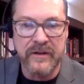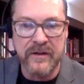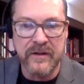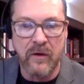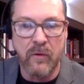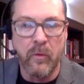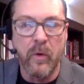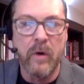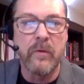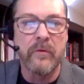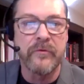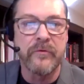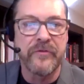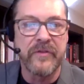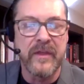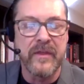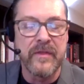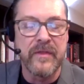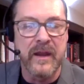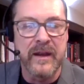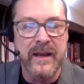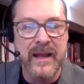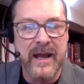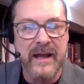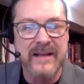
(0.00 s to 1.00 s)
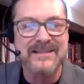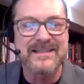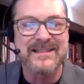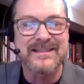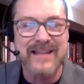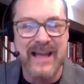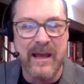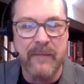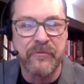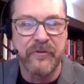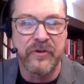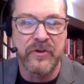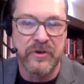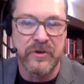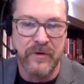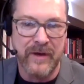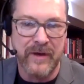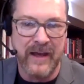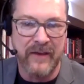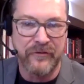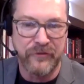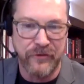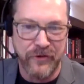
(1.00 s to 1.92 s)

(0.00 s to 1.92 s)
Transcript: what was then the next steps that you guys